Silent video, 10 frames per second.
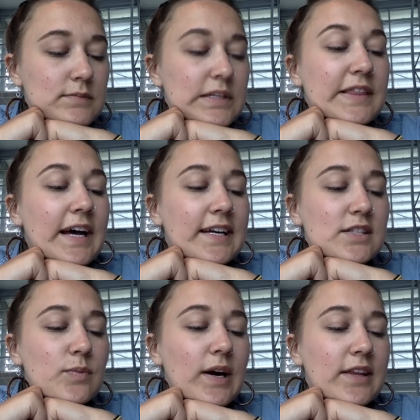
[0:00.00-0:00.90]
That
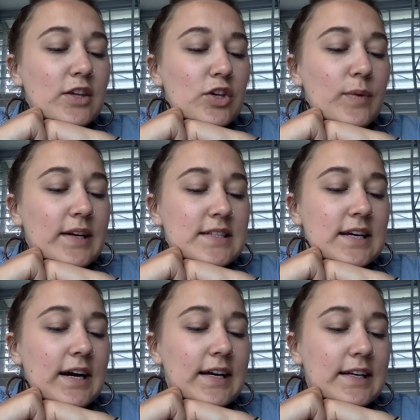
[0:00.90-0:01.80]
is why the U.S.
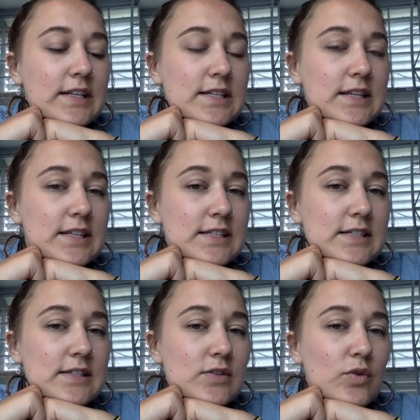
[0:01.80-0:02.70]
got into
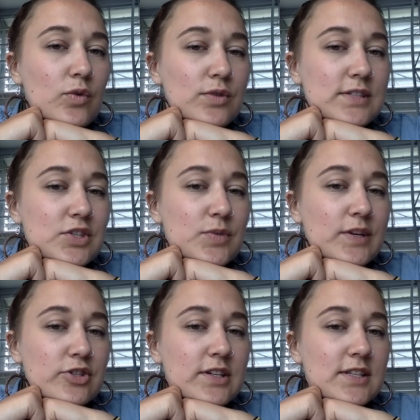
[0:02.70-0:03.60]
this whole
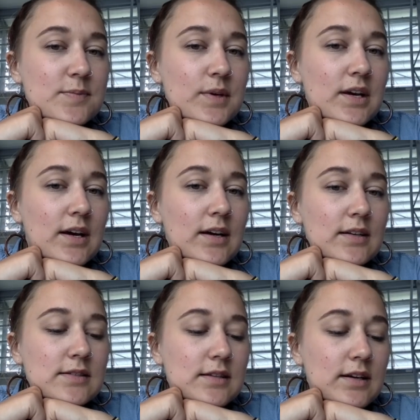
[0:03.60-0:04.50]
situation, is
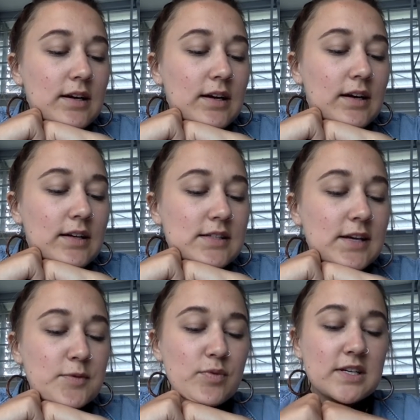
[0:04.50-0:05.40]
because
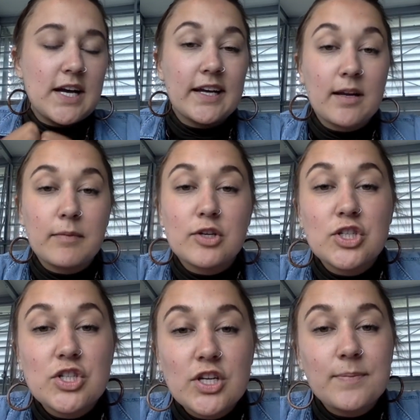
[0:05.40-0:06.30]
subs were attacking
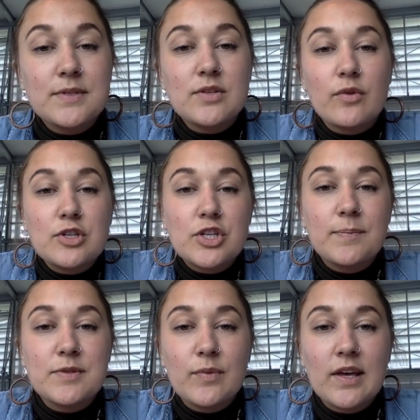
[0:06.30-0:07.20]
merchant ships or
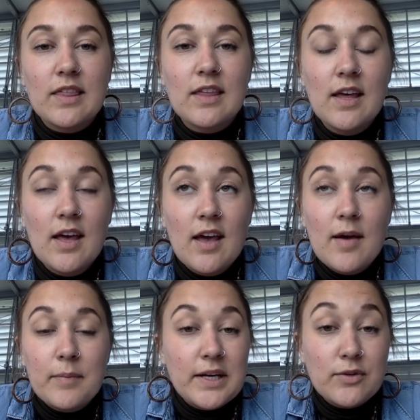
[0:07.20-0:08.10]
ships with
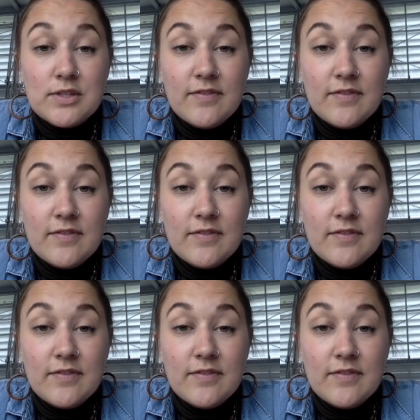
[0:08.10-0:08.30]
plain old